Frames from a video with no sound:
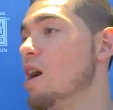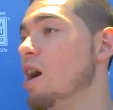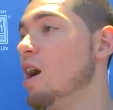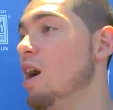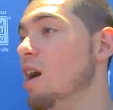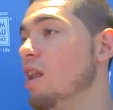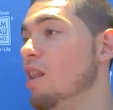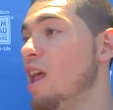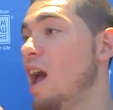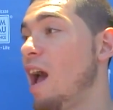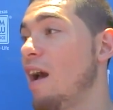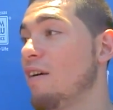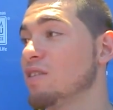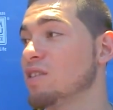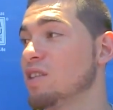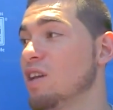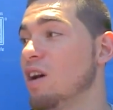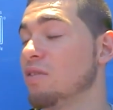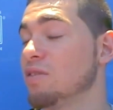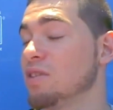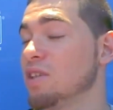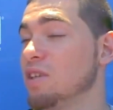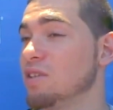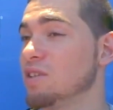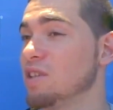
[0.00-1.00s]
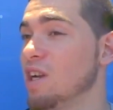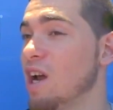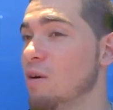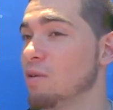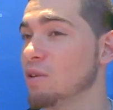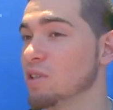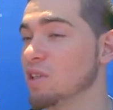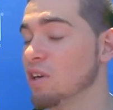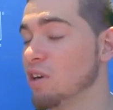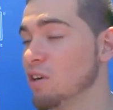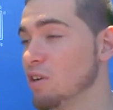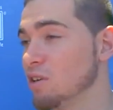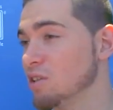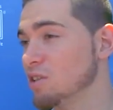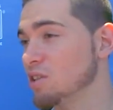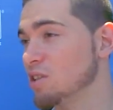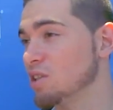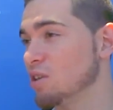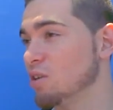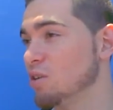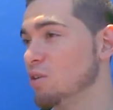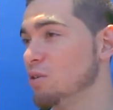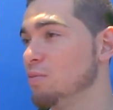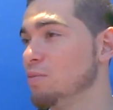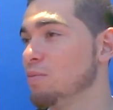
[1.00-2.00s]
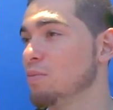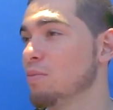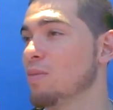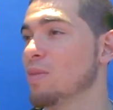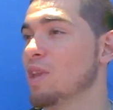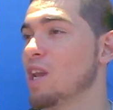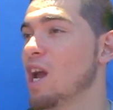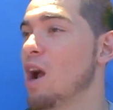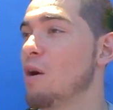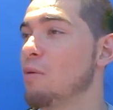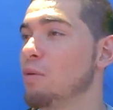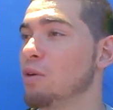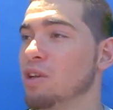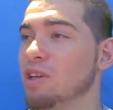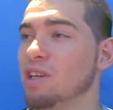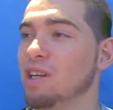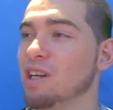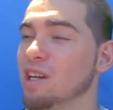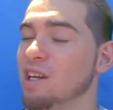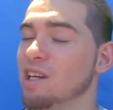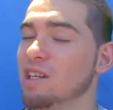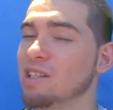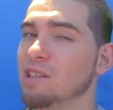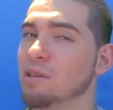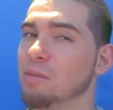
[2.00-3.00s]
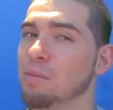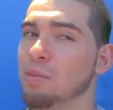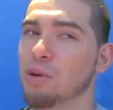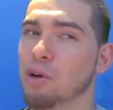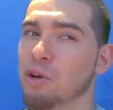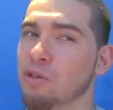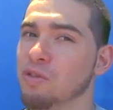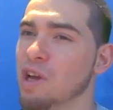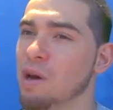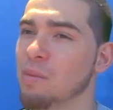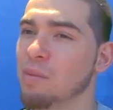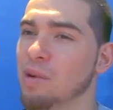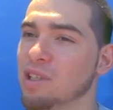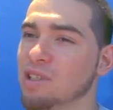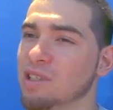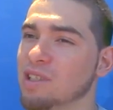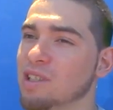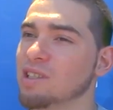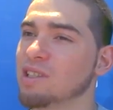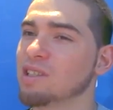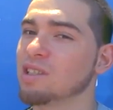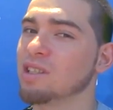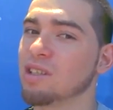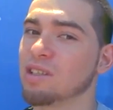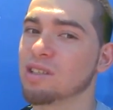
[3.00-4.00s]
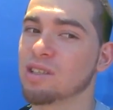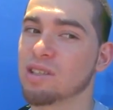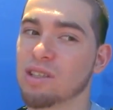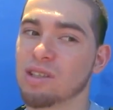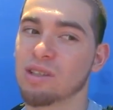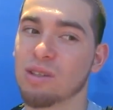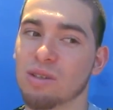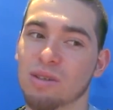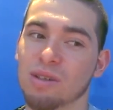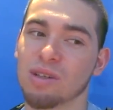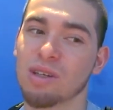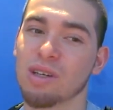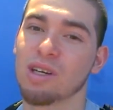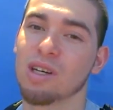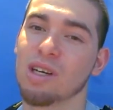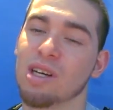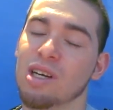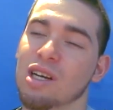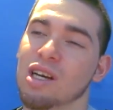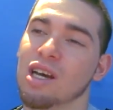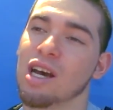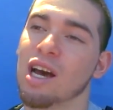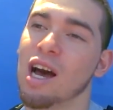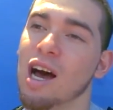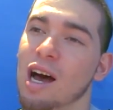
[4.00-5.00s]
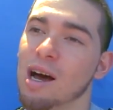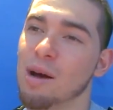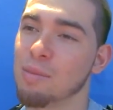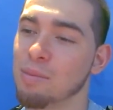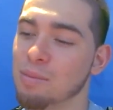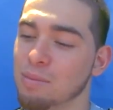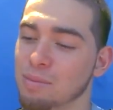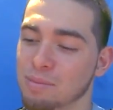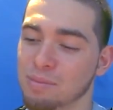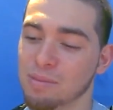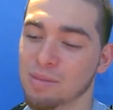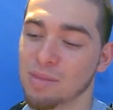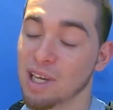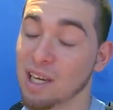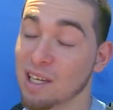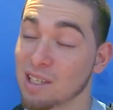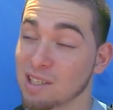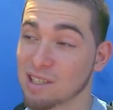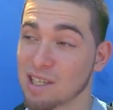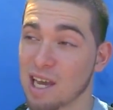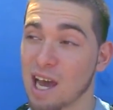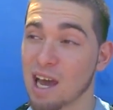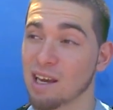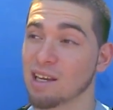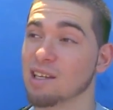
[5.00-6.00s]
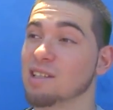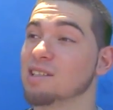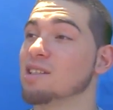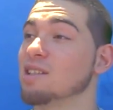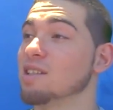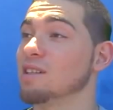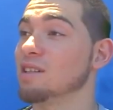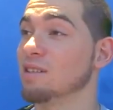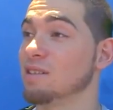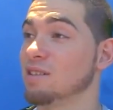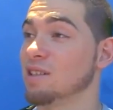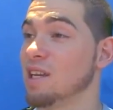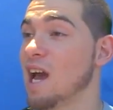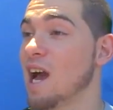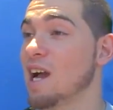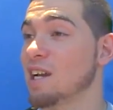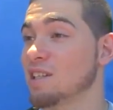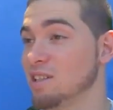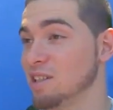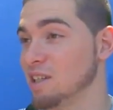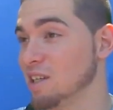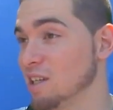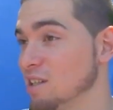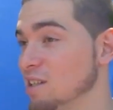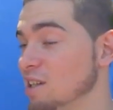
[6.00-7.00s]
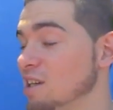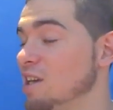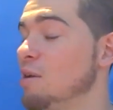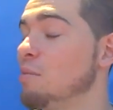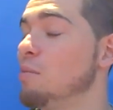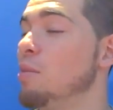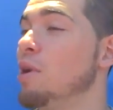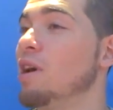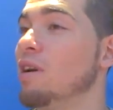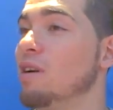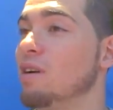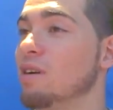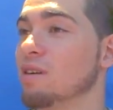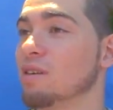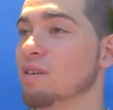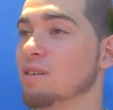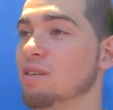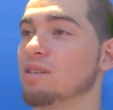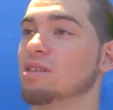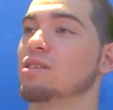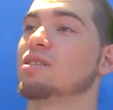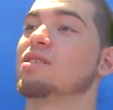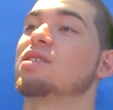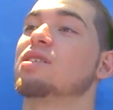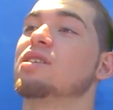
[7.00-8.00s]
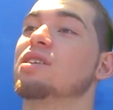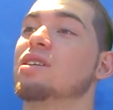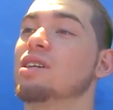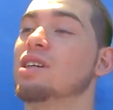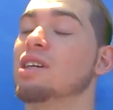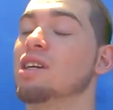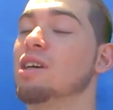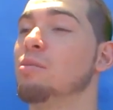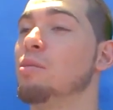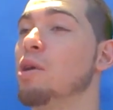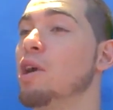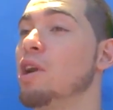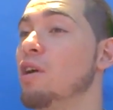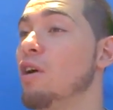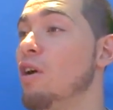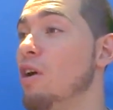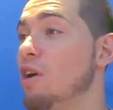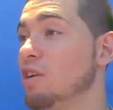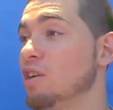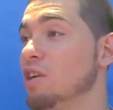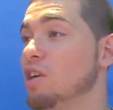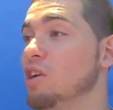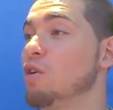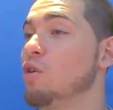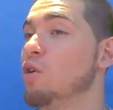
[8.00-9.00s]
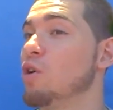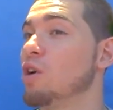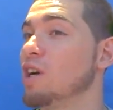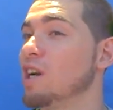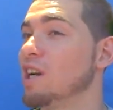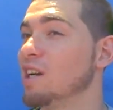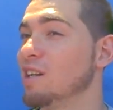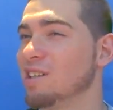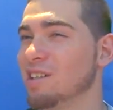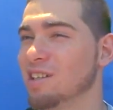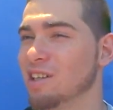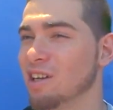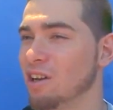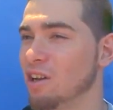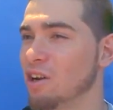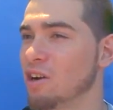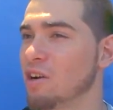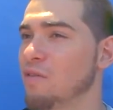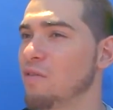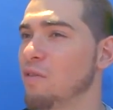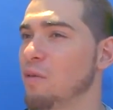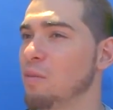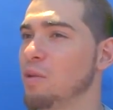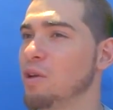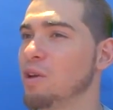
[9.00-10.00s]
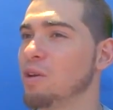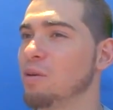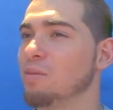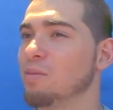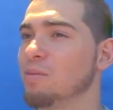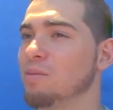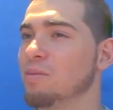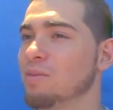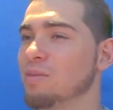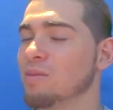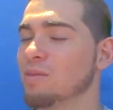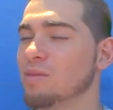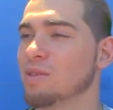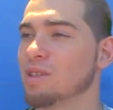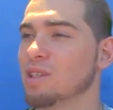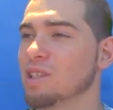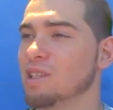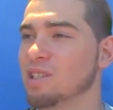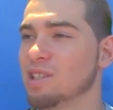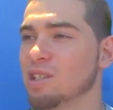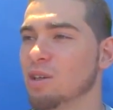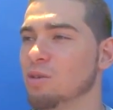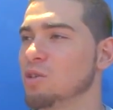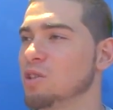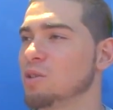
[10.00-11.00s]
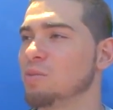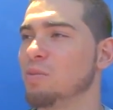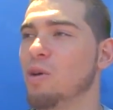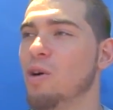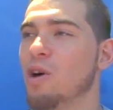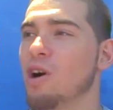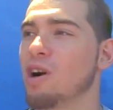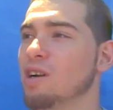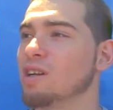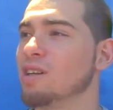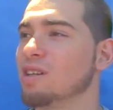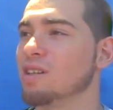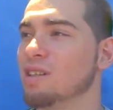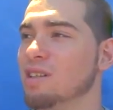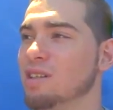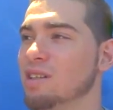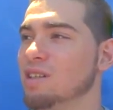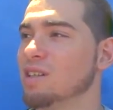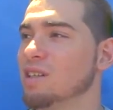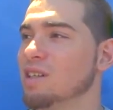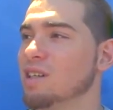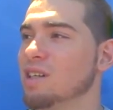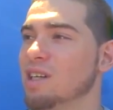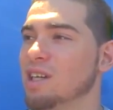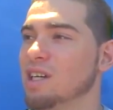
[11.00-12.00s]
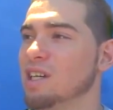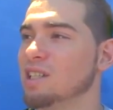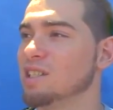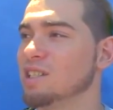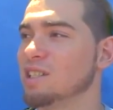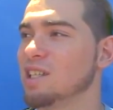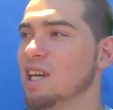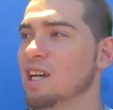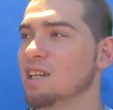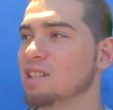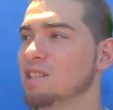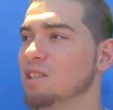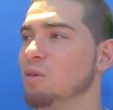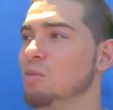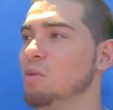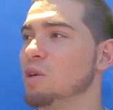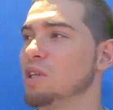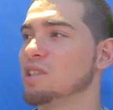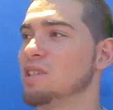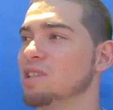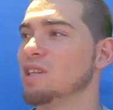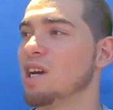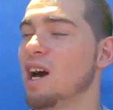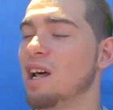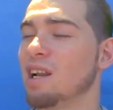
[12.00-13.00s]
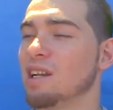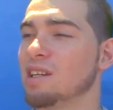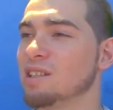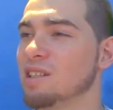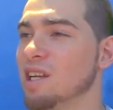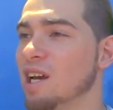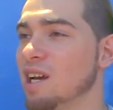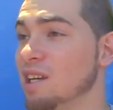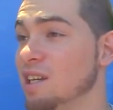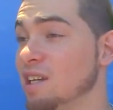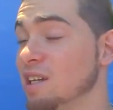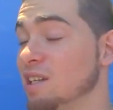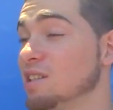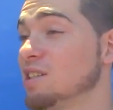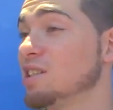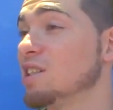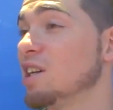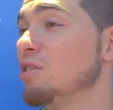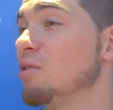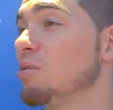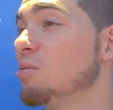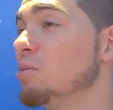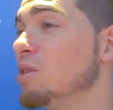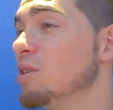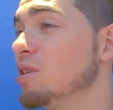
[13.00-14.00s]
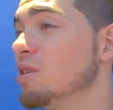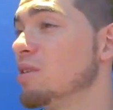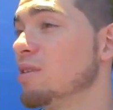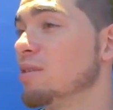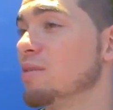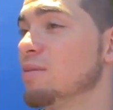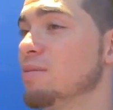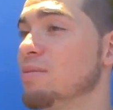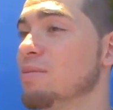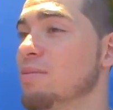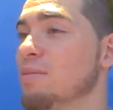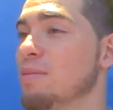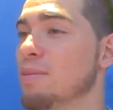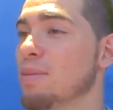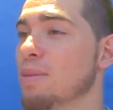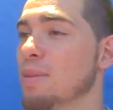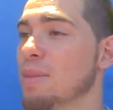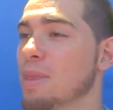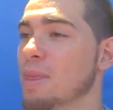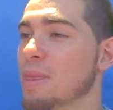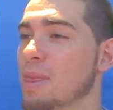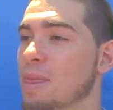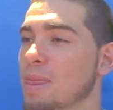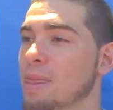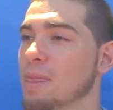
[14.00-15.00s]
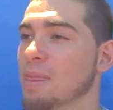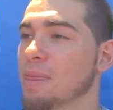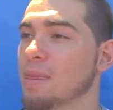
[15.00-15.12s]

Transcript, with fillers: Uh, last offseason I was hurt, so I really didn't get to improve that much this year. So I'm excited to actually get to get better, get better on the court, and then to learn from him. He's so smart and he just has so much knowledge that he can share with me.